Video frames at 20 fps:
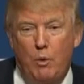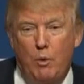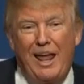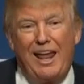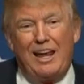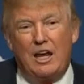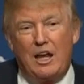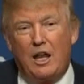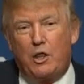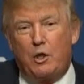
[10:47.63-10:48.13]
We
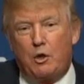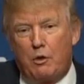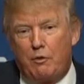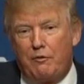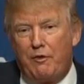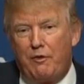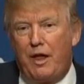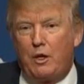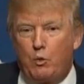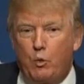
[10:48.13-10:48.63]
had another
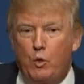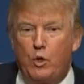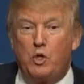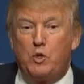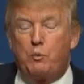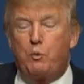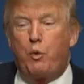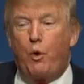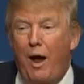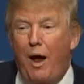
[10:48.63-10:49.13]
event
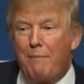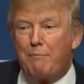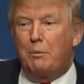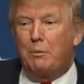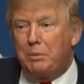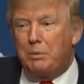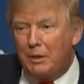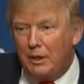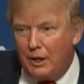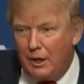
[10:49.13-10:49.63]
which
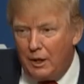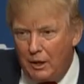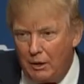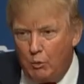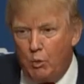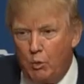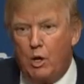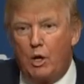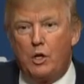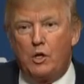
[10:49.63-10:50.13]
probably
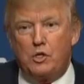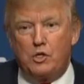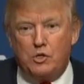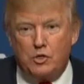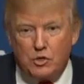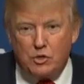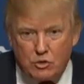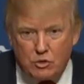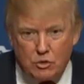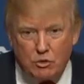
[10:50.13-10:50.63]

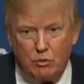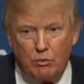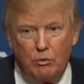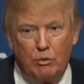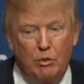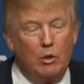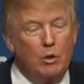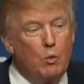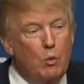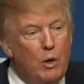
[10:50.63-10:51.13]
was,
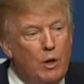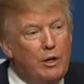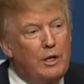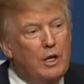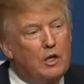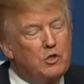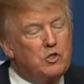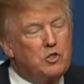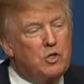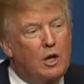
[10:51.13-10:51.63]
the one
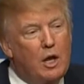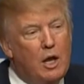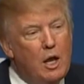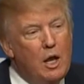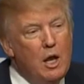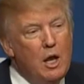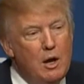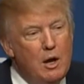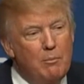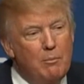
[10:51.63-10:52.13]

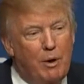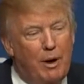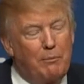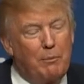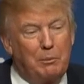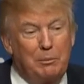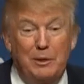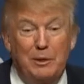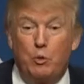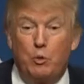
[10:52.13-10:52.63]
yesterday,
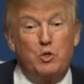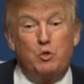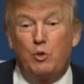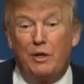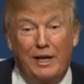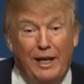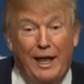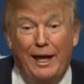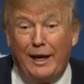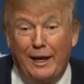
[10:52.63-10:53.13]
probably was
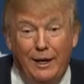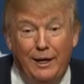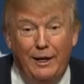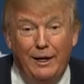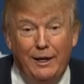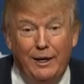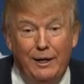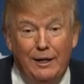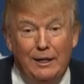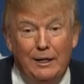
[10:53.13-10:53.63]

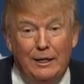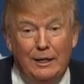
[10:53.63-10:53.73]
related.